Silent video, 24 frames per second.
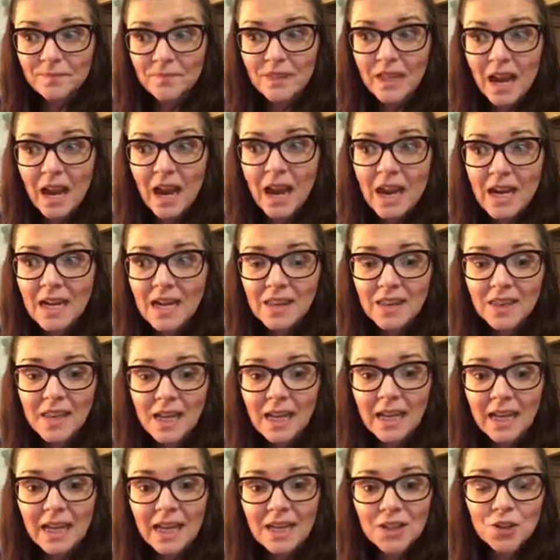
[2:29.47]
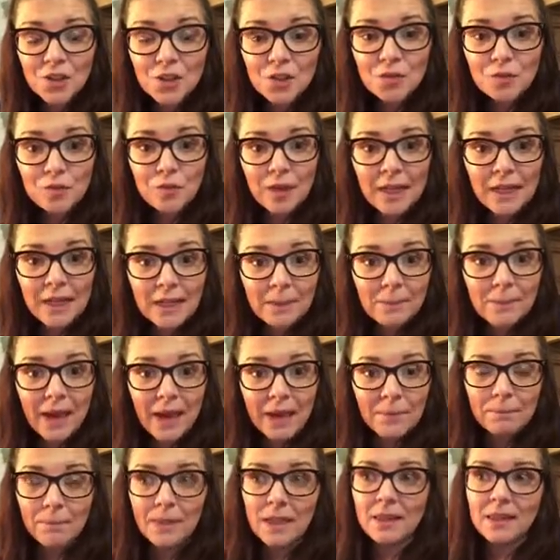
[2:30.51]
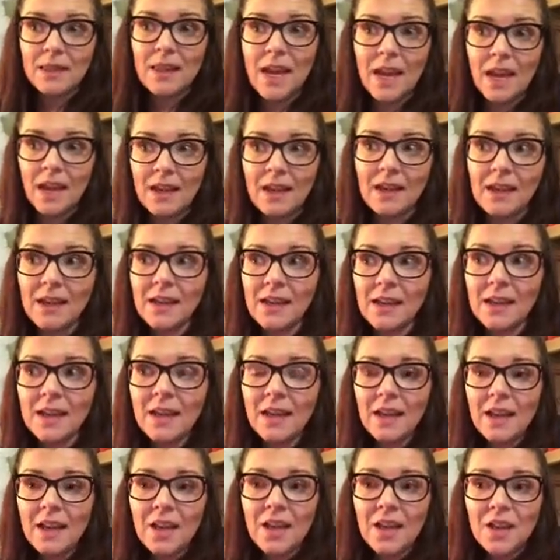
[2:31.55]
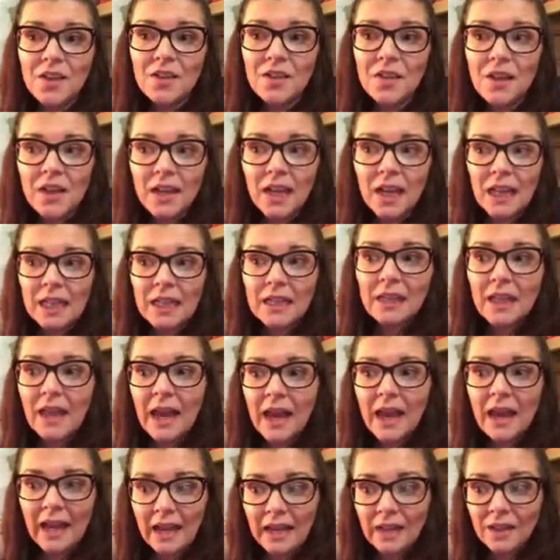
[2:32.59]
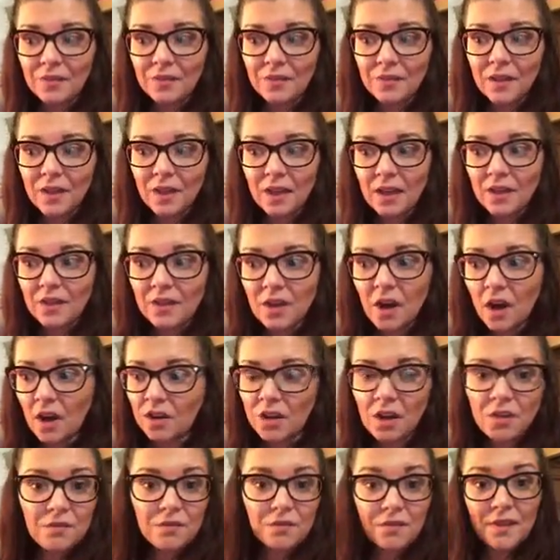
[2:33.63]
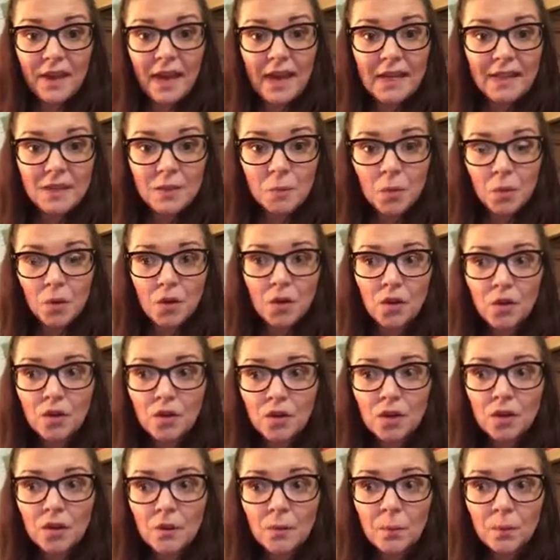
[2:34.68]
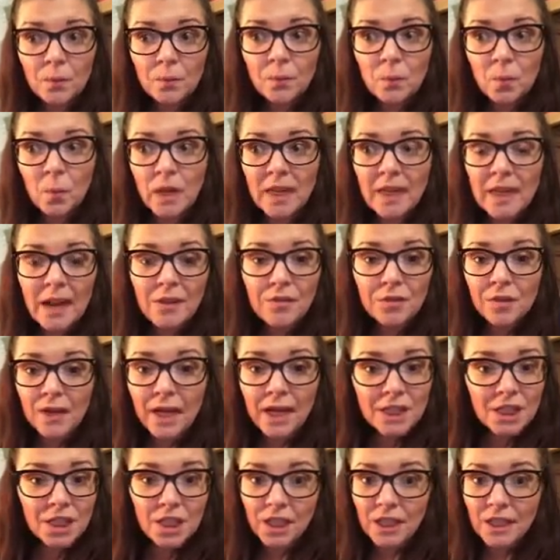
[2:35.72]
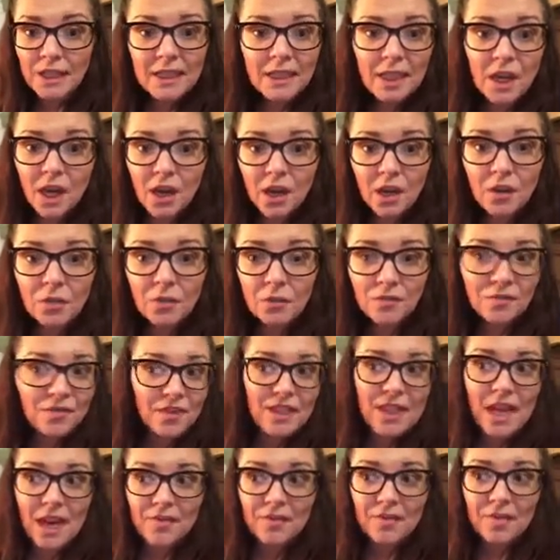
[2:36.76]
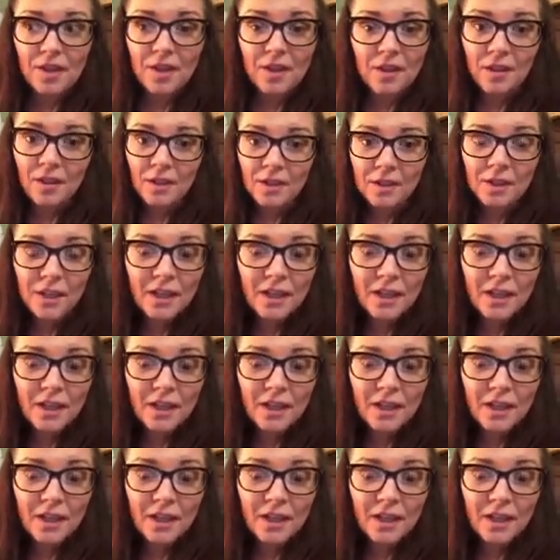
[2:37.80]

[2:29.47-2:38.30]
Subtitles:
And I think it just really made me think that in life and on Facebook, we never actually know for definite